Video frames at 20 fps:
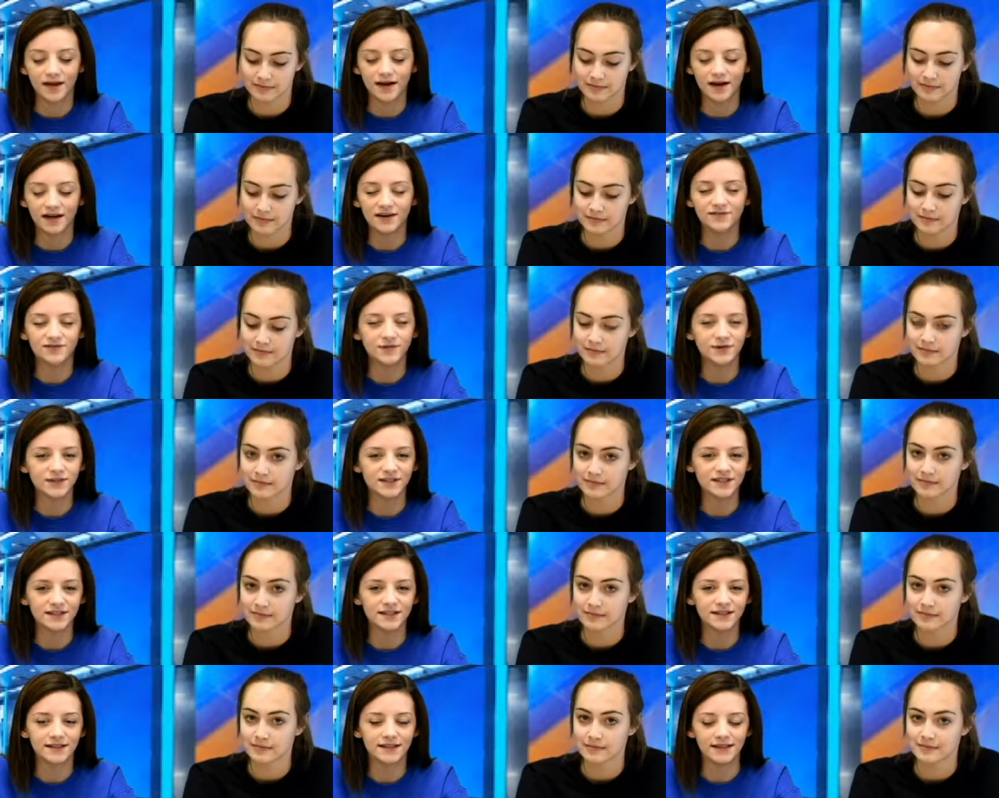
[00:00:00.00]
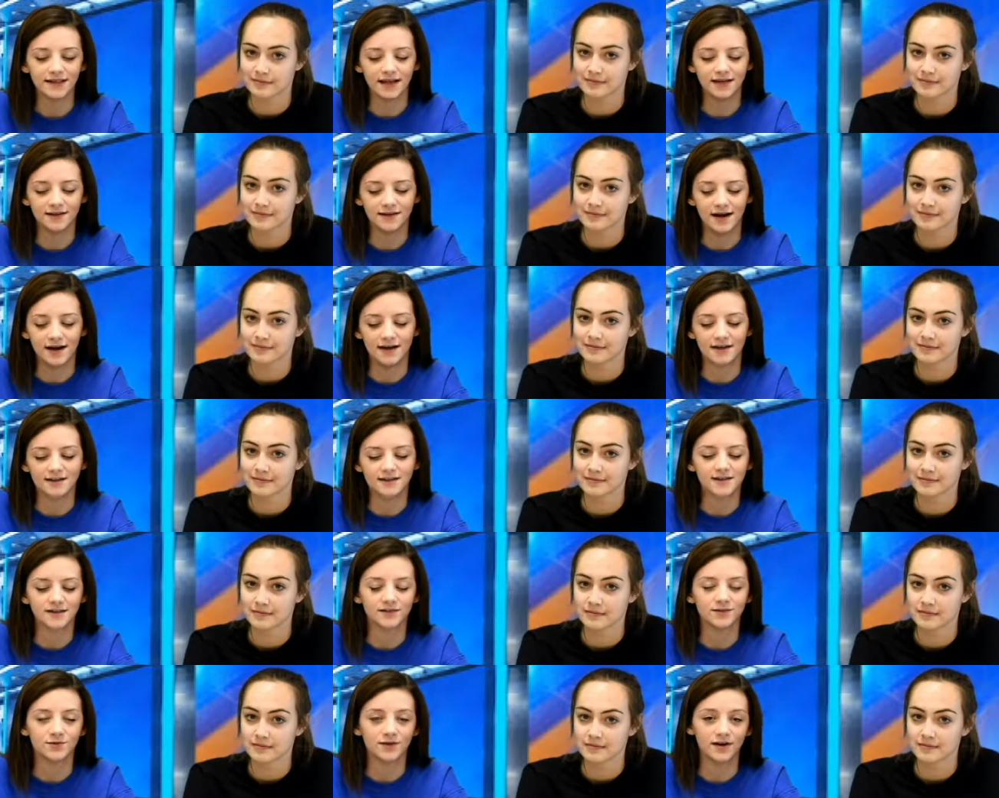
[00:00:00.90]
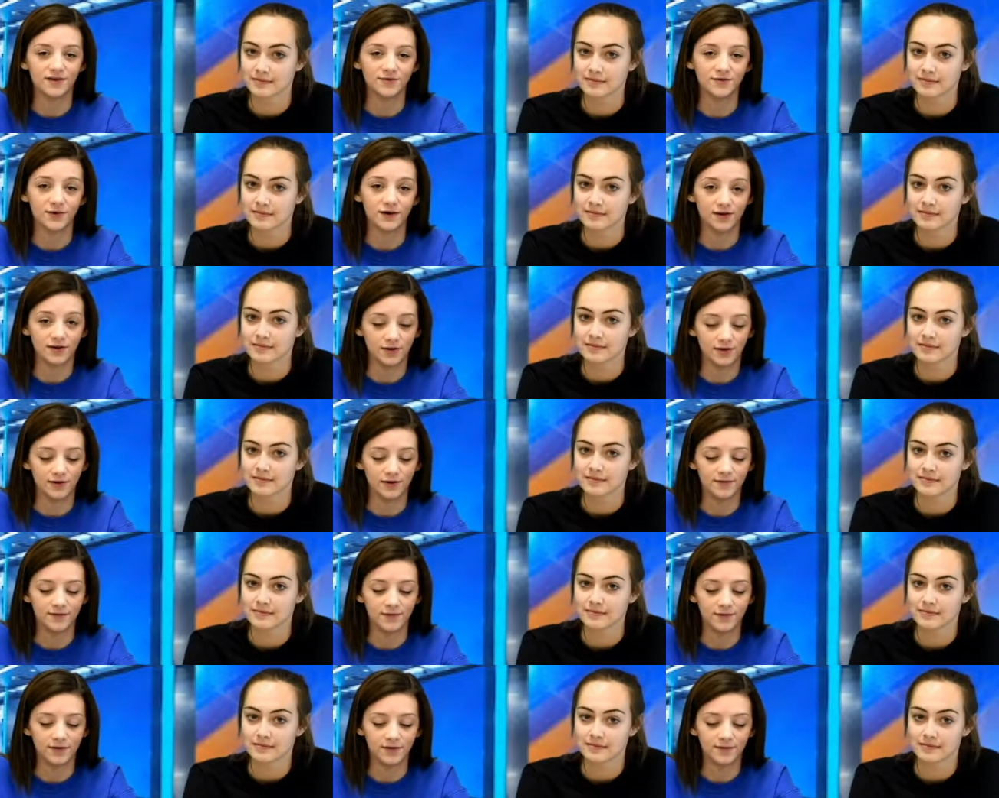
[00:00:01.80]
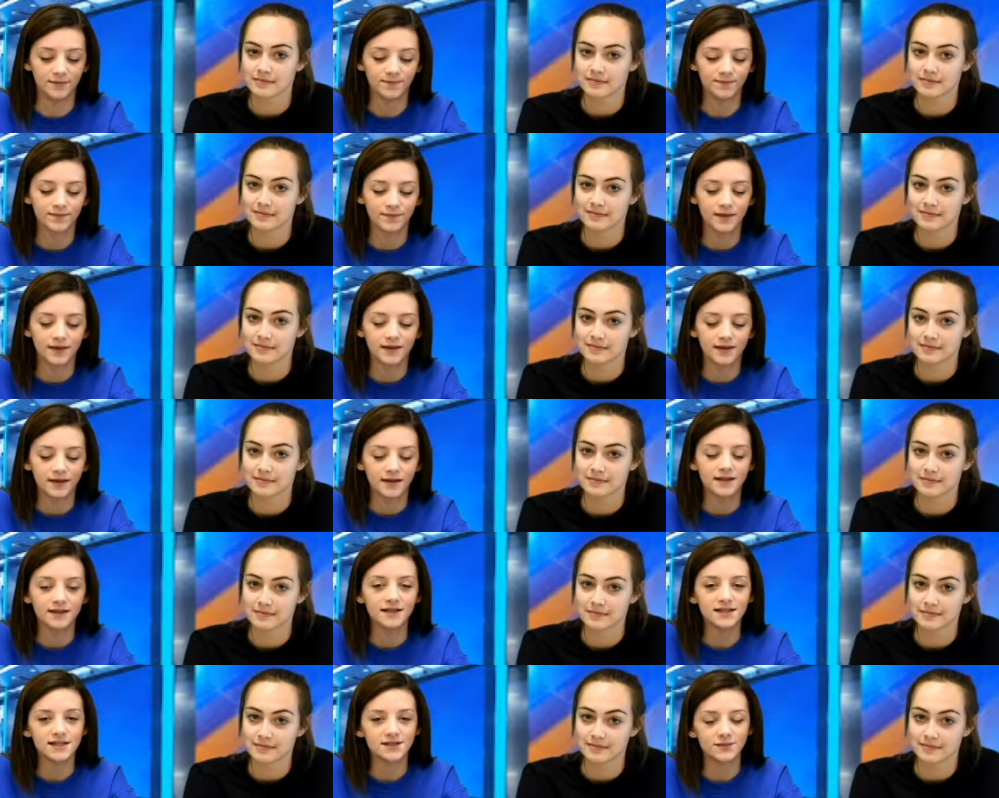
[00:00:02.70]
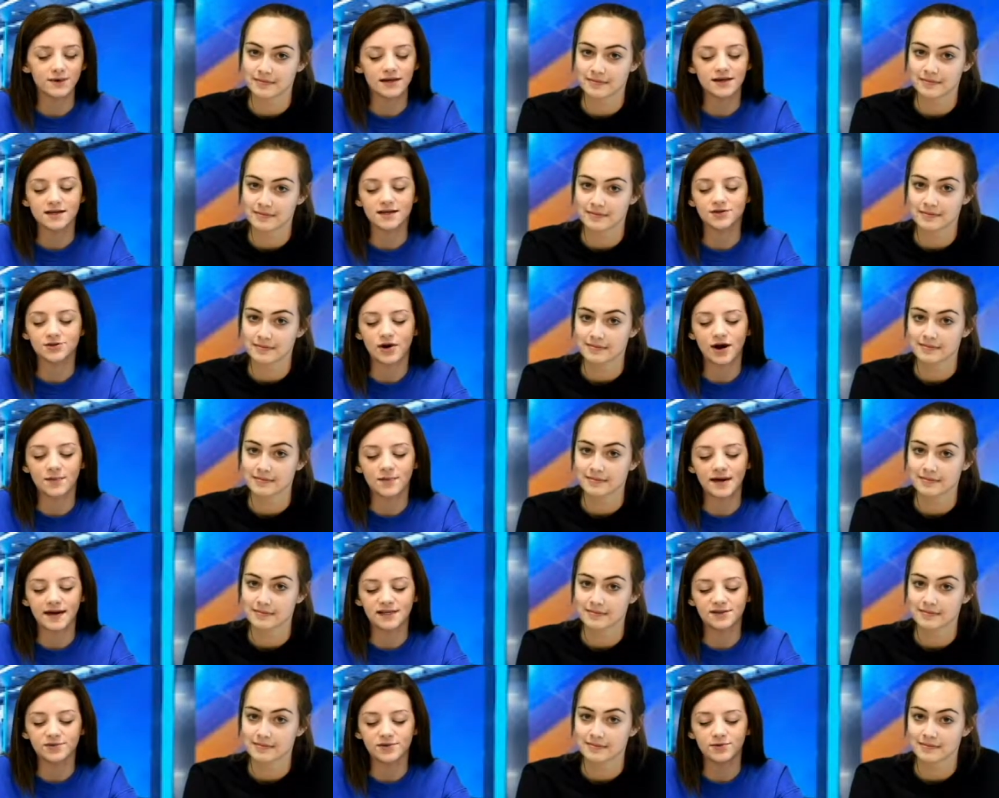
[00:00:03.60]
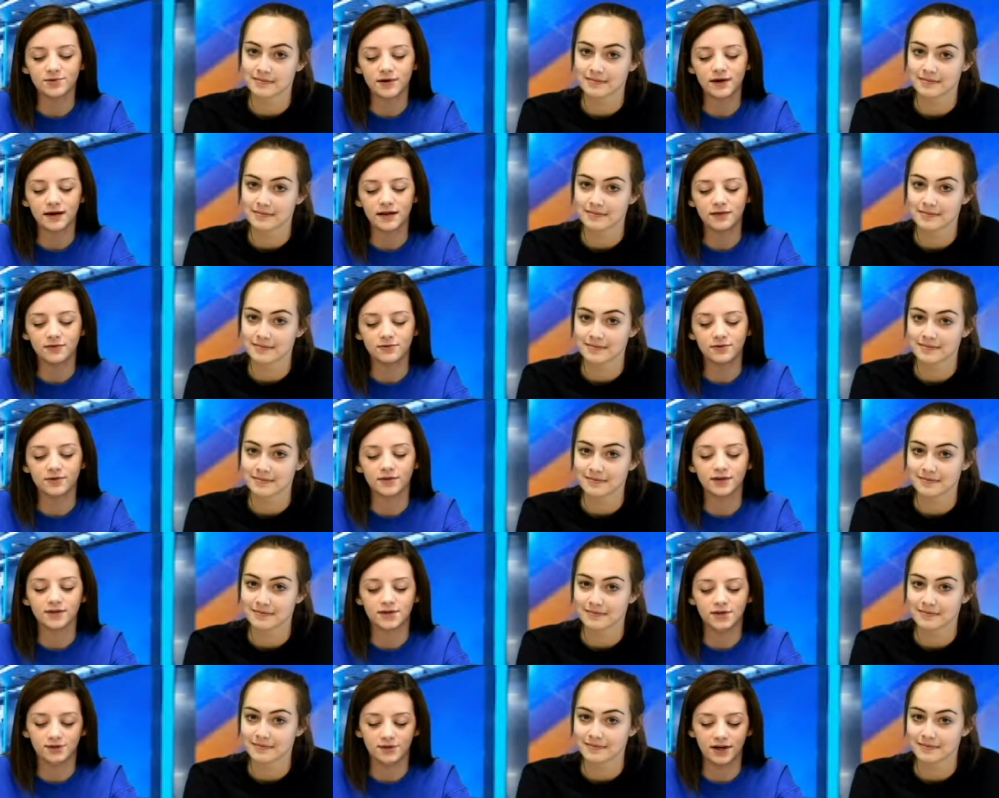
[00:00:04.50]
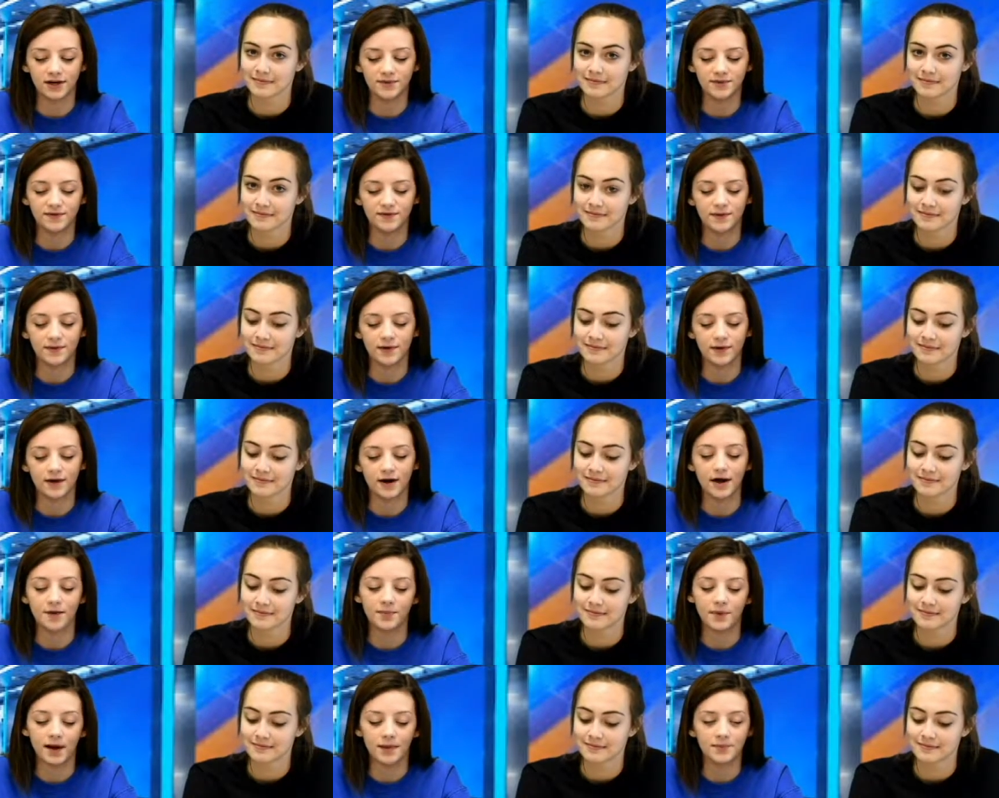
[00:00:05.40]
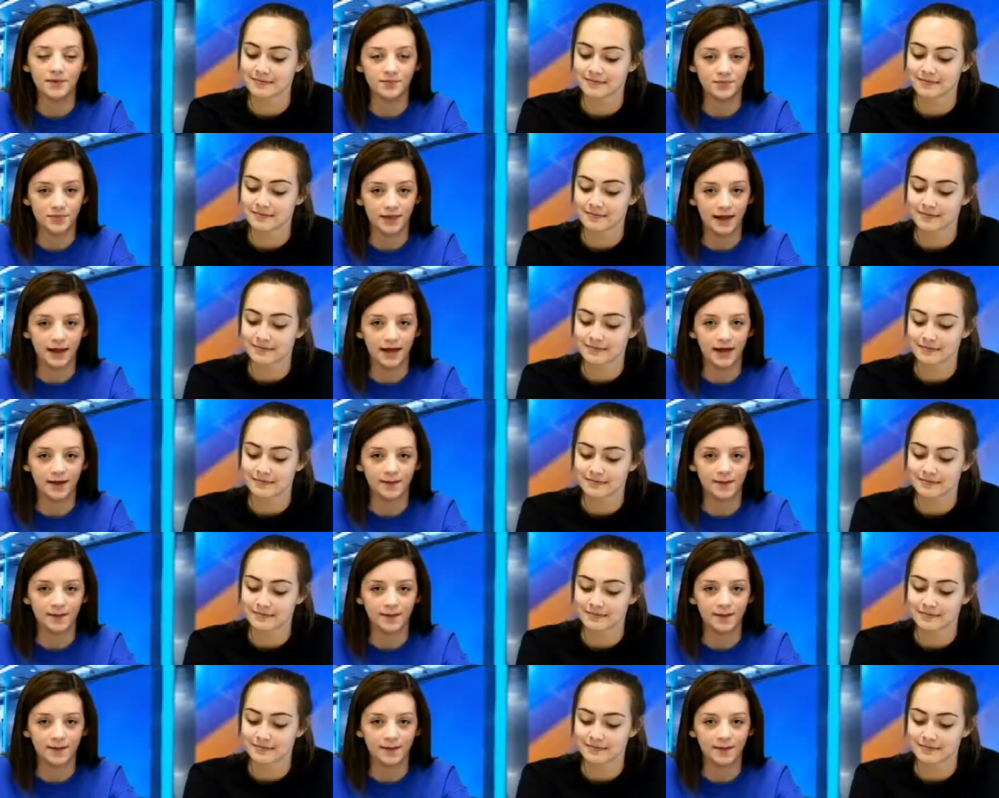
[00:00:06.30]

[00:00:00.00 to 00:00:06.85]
Speaker 1: Unfortunately, they lost 24 to 34. This week, drama has been reading through their script for their upcoming play.